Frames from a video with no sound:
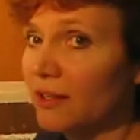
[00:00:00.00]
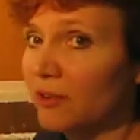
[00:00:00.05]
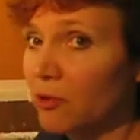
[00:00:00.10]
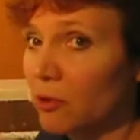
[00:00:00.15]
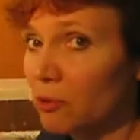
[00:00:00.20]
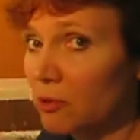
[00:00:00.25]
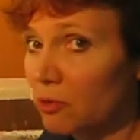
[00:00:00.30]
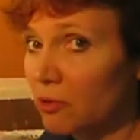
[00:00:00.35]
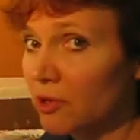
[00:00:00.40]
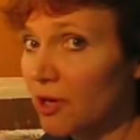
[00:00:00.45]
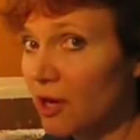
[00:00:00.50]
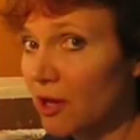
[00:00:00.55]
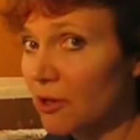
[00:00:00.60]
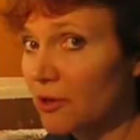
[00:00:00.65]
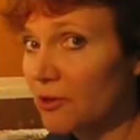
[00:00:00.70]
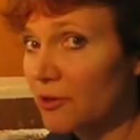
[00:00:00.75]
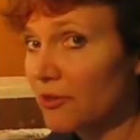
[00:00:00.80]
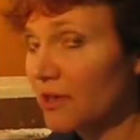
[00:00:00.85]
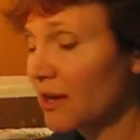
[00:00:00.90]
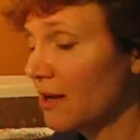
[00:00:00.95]
local
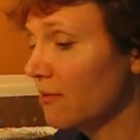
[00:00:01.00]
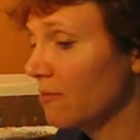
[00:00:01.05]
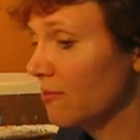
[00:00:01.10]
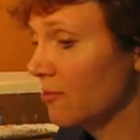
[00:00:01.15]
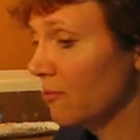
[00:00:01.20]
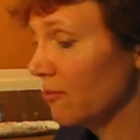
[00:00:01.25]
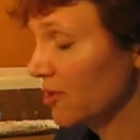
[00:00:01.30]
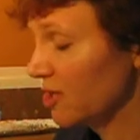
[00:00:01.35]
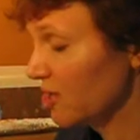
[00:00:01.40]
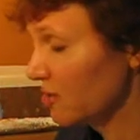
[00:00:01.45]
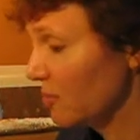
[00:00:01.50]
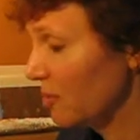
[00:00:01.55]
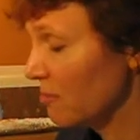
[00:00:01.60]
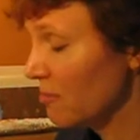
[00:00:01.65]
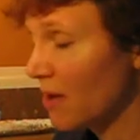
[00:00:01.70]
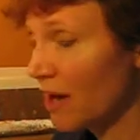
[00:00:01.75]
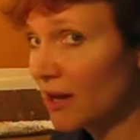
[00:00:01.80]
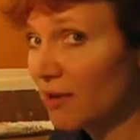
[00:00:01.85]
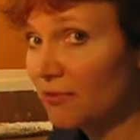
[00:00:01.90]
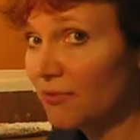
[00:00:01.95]
color that I'm going to be
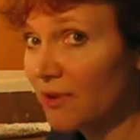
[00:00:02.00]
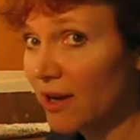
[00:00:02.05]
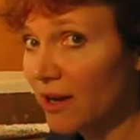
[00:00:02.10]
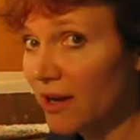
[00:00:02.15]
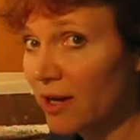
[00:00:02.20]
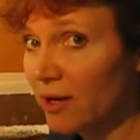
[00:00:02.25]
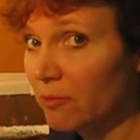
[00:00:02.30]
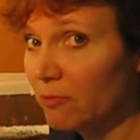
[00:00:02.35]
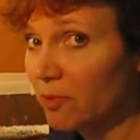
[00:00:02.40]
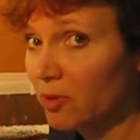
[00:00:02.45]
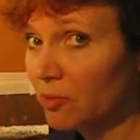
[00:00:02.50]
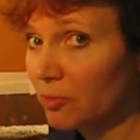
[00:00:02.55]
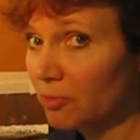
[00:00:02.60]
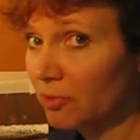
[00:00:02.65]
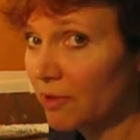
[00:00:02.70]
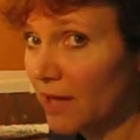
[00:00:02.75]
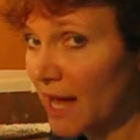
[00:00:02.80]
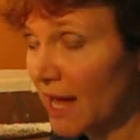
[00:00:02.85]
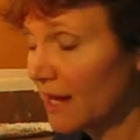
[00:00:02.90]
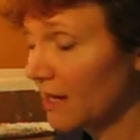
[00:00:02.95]
modifying with
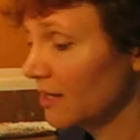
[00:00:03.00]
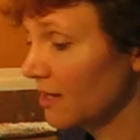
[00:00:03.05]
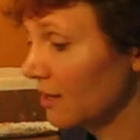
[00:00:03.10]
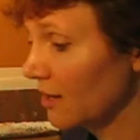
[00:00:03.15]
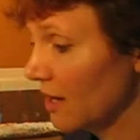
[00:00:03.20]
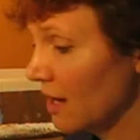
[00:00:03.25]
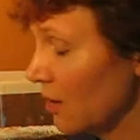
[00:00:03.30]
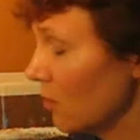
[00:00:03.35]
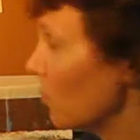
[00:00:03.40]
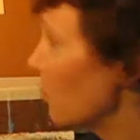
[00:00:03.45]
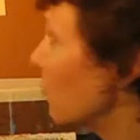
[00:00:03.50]
black and